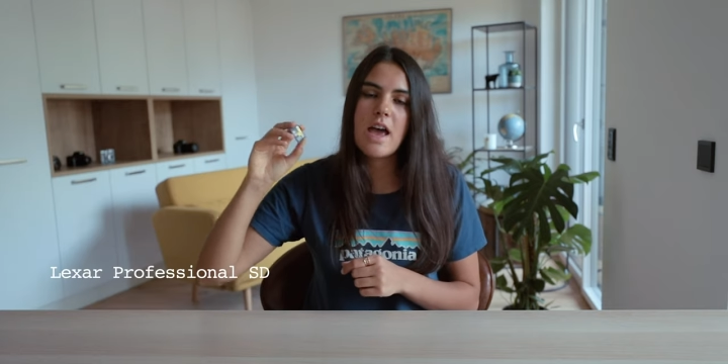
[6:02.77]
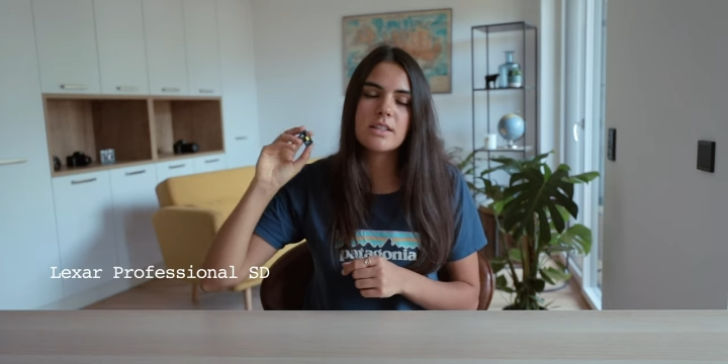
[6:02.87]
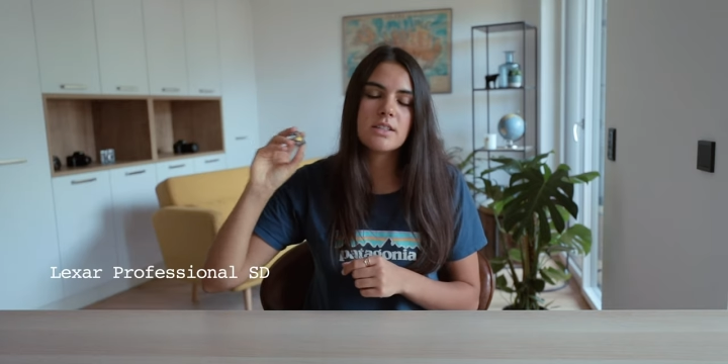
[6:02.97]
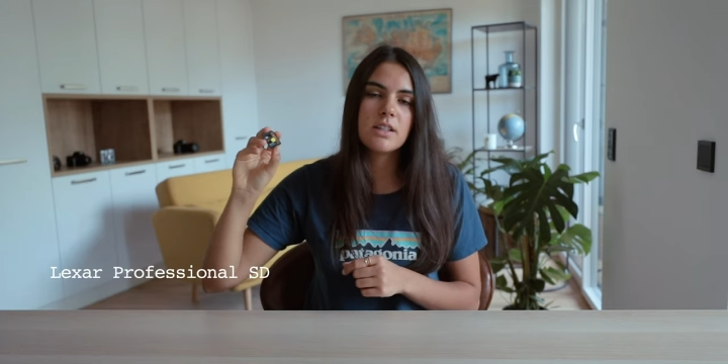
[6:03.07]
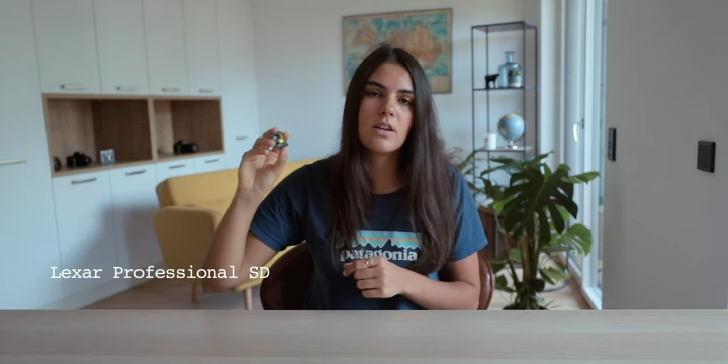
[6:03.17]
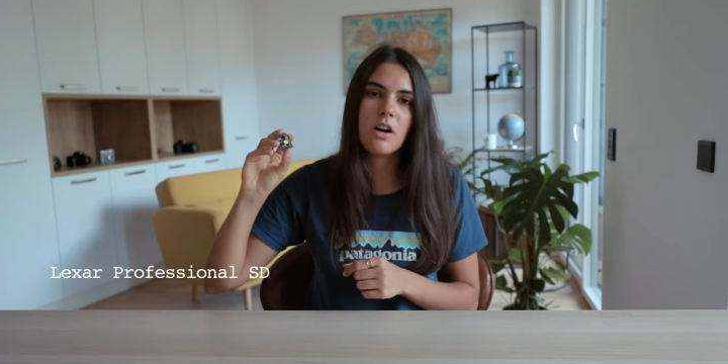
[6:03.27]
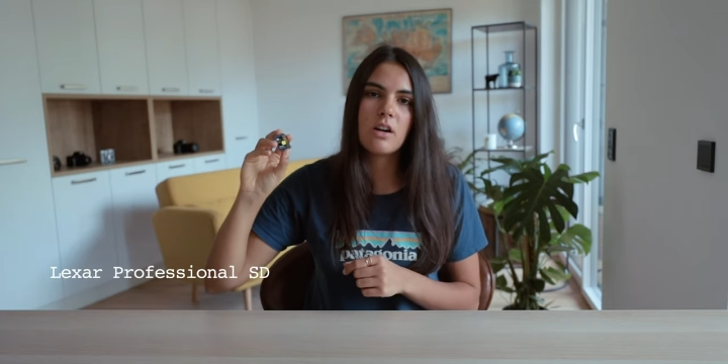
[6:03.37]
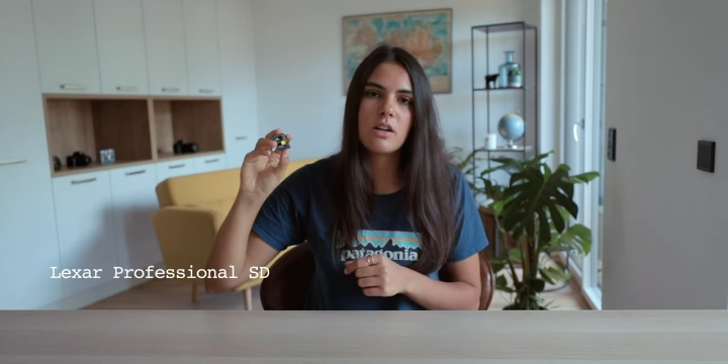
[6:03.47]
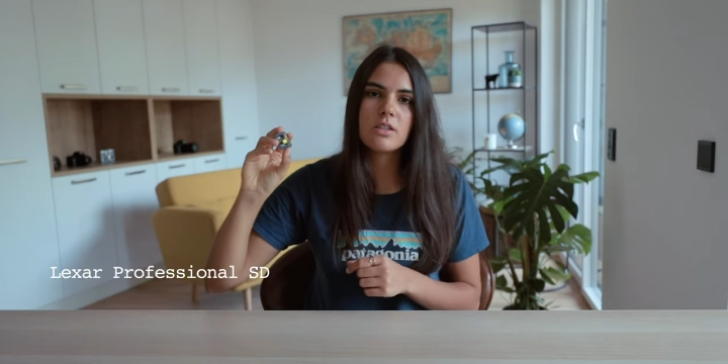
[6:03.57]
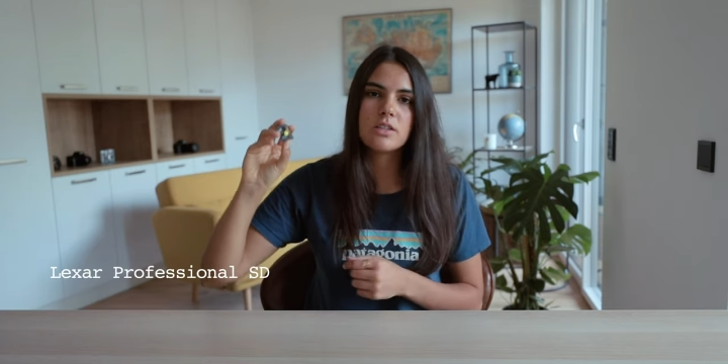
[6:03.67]
SD
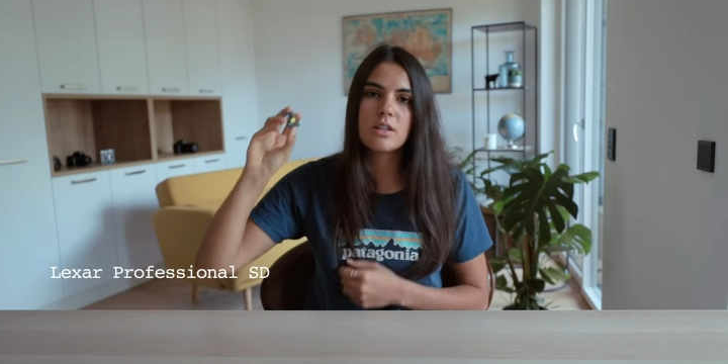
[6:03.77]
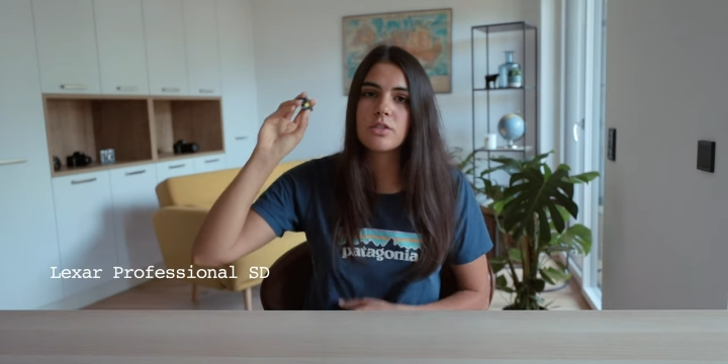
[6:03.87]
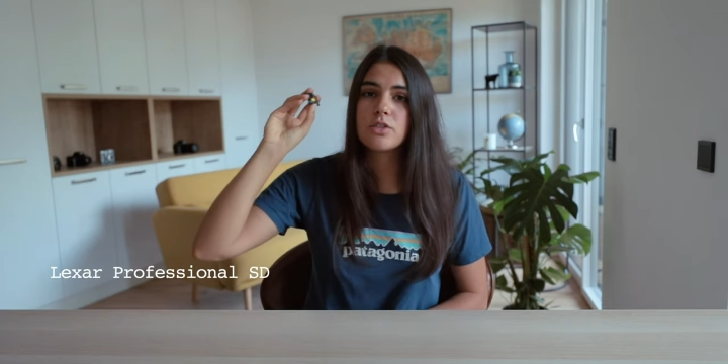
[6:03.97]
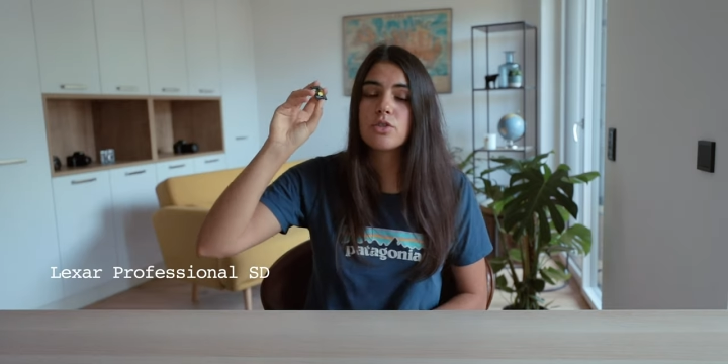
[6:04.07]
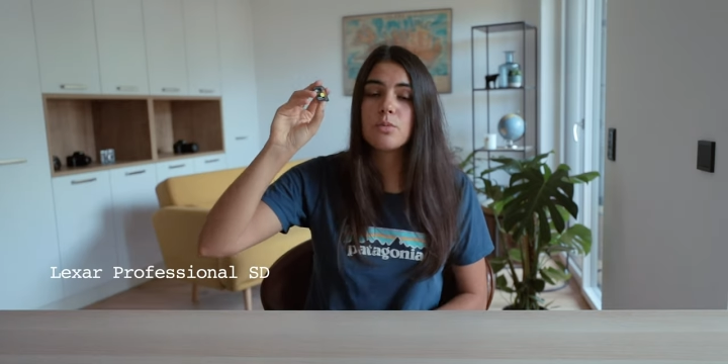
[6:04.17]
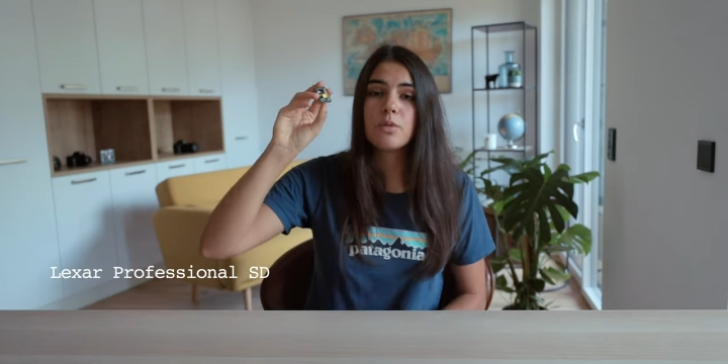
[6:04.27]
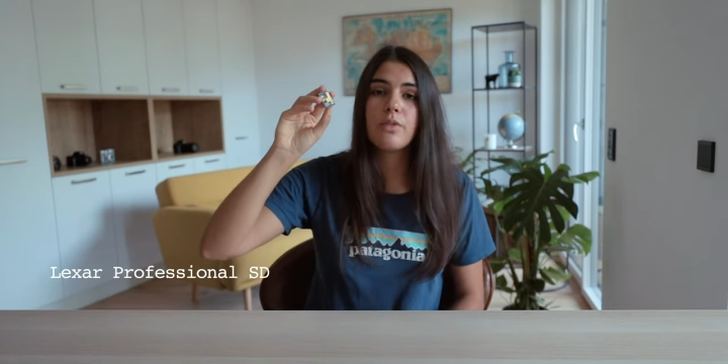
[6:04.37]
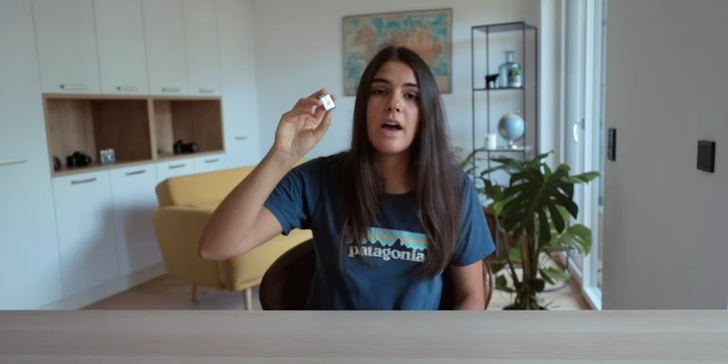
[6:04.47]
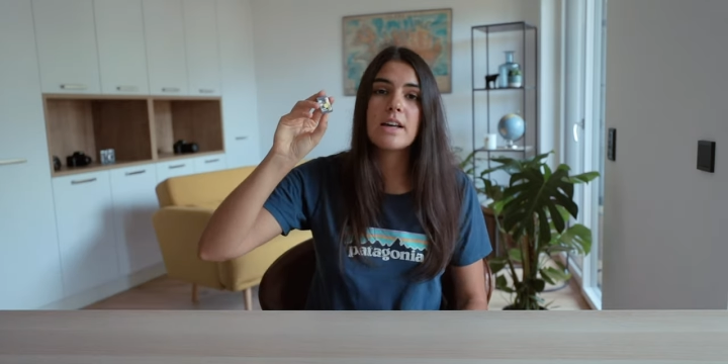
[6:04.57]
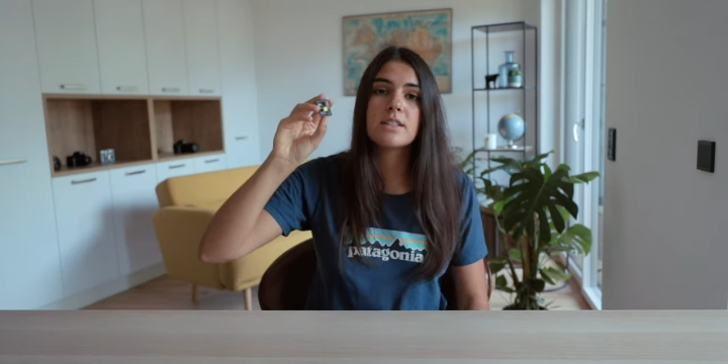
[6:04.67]
cards. They're super
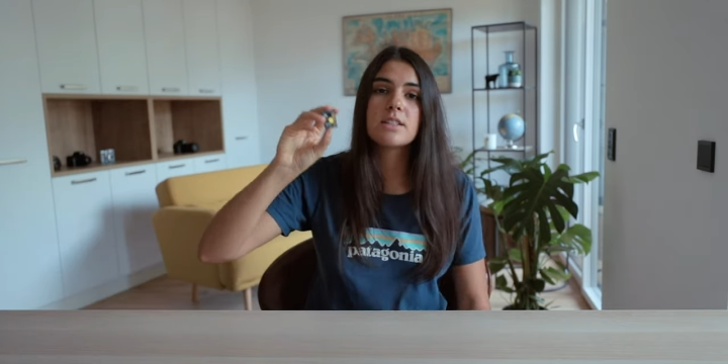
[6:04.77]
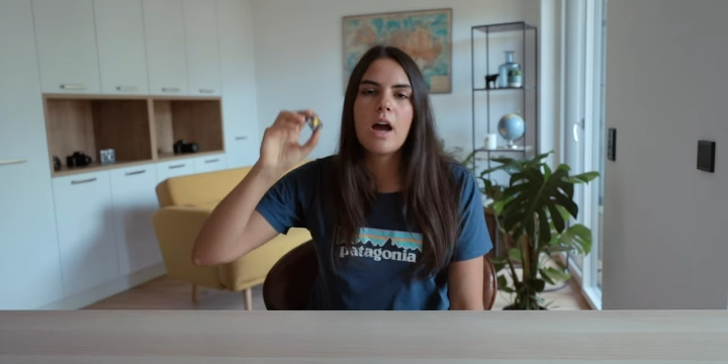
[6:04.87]
fast.